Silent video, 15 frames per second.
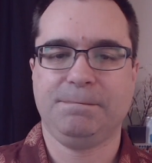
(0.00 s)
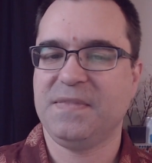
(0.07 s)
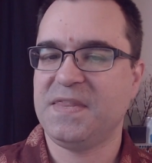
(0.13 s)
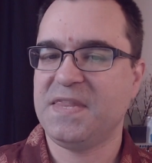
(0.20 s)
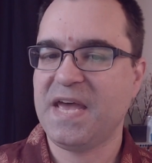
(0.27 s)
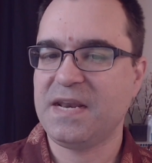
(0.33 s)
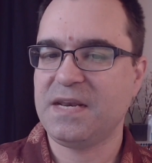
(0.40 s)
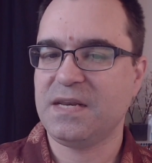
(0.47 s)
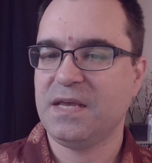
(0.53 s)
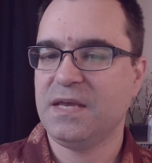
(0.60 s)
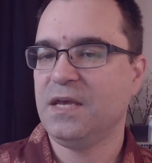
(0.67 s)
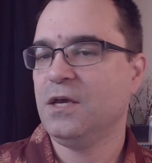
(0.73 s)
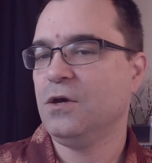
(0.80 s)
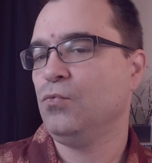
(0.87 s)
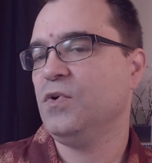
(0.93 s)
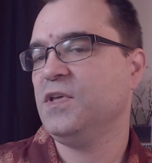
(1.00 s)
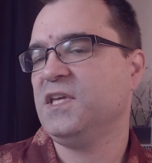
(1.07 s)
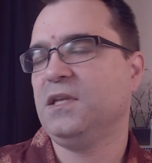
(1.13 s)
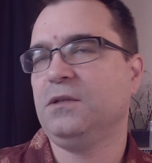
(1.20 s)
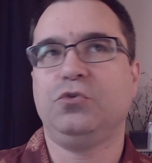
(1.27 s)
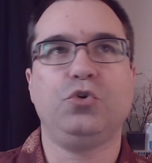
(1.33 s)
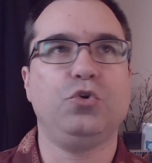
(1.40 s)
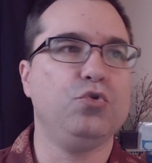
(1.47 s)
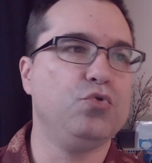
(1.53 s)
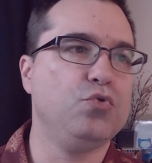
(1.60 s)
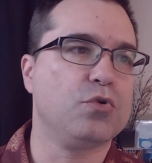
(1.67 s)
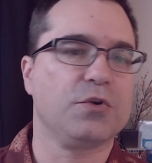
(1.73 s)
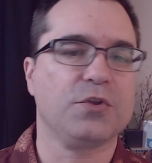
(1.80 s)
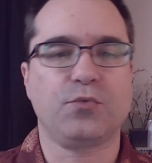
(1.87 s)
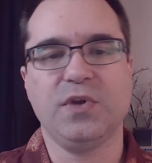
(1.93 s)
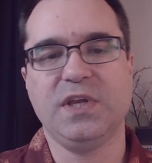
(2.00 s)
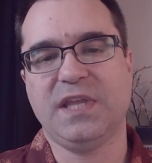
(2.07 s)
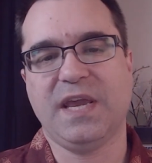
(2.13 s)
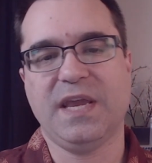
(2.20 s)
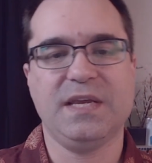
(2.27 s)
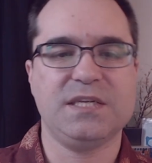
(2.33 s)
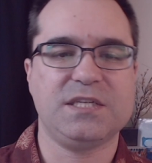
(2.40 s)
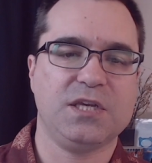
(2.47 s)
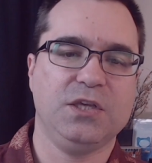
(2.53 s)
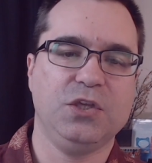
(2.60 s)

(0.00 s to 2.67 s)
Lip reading: Then within 2 or 3 days,